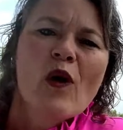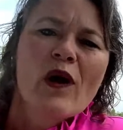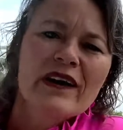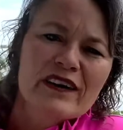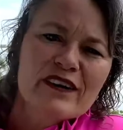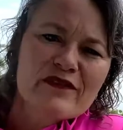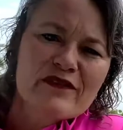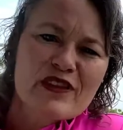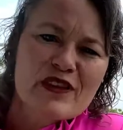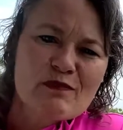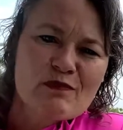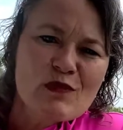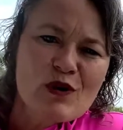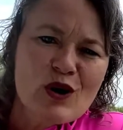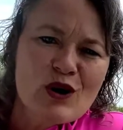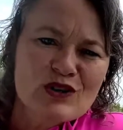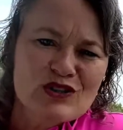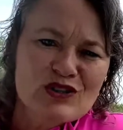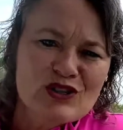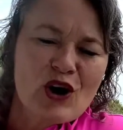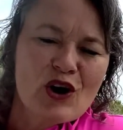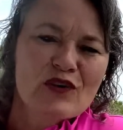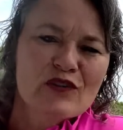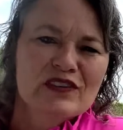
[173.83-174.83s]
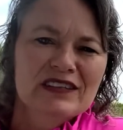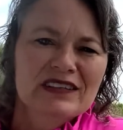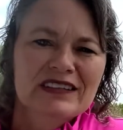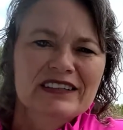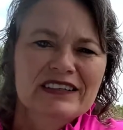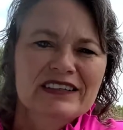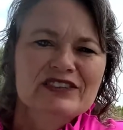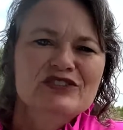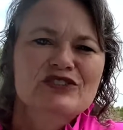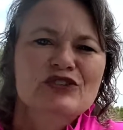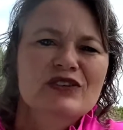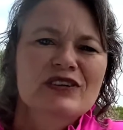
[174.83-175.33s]
One of the most
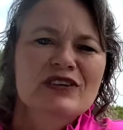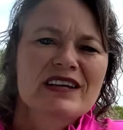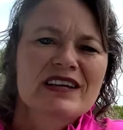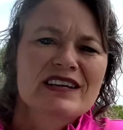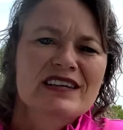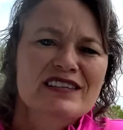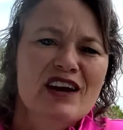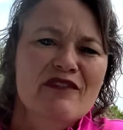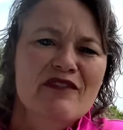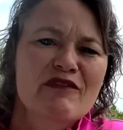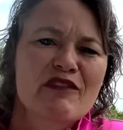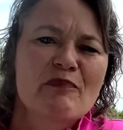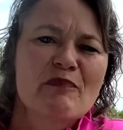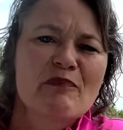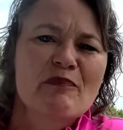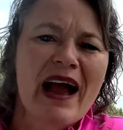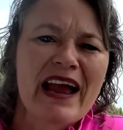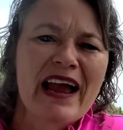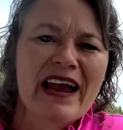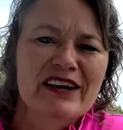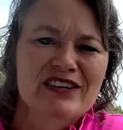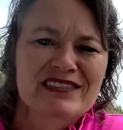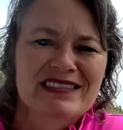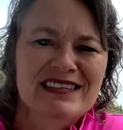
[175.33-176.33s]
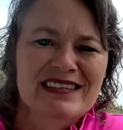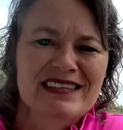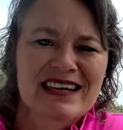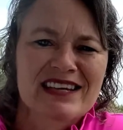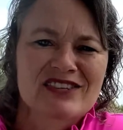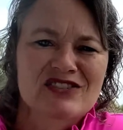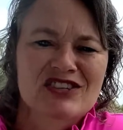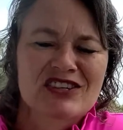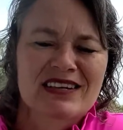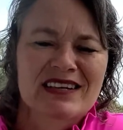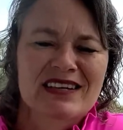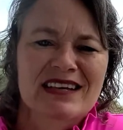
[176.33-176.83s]
overlooked duties of a buyer's
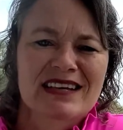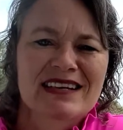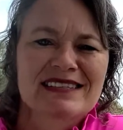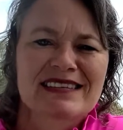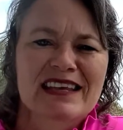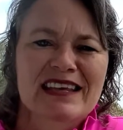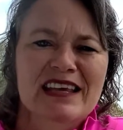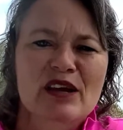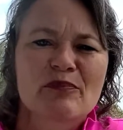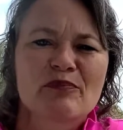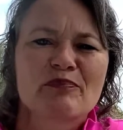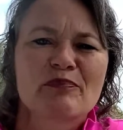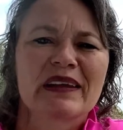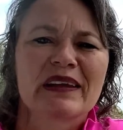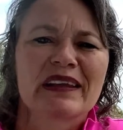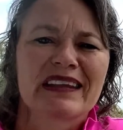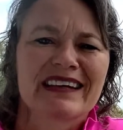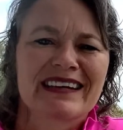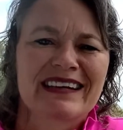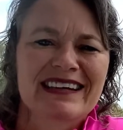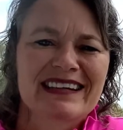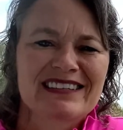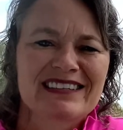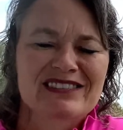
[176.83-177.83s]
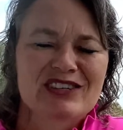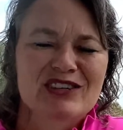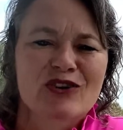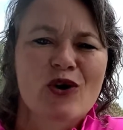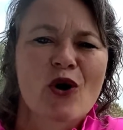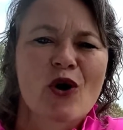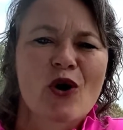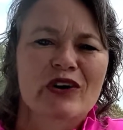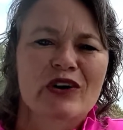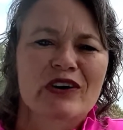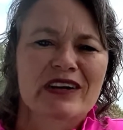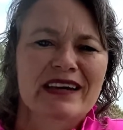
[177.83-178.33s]
agent is the ability to
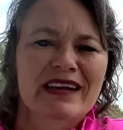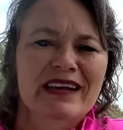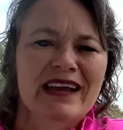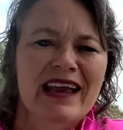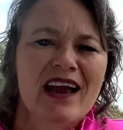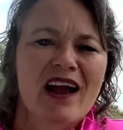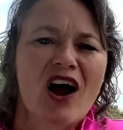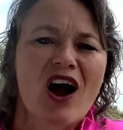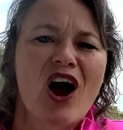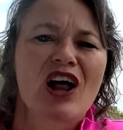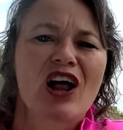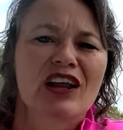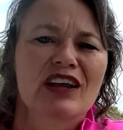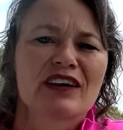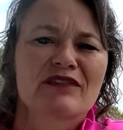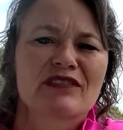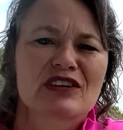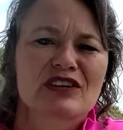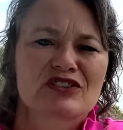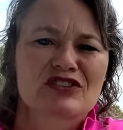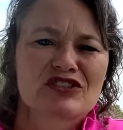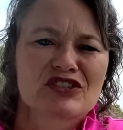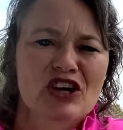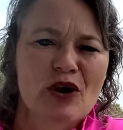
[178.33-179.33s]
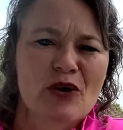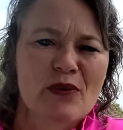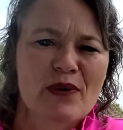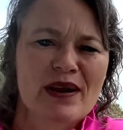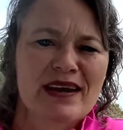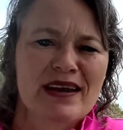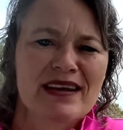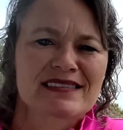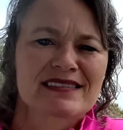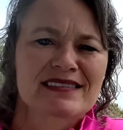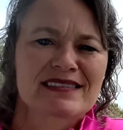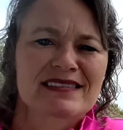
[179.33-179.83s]
coordinate all of the
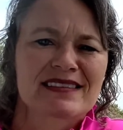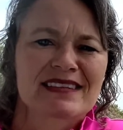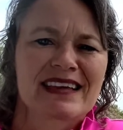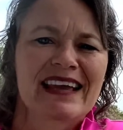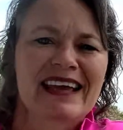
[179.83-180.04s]
showings.